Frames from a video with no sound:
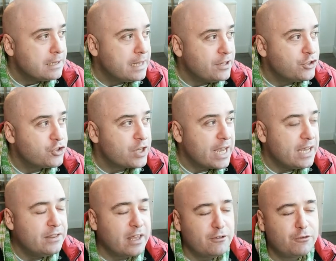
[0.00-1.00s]
they
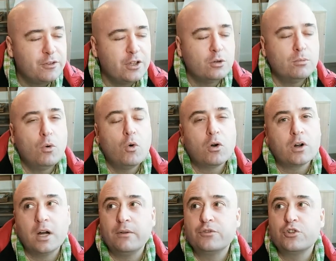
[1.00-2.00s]
say they feel more
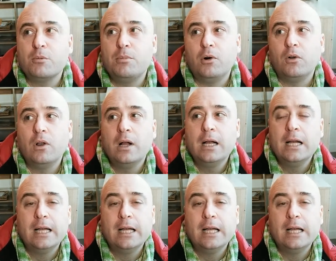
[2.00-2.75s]
comfortable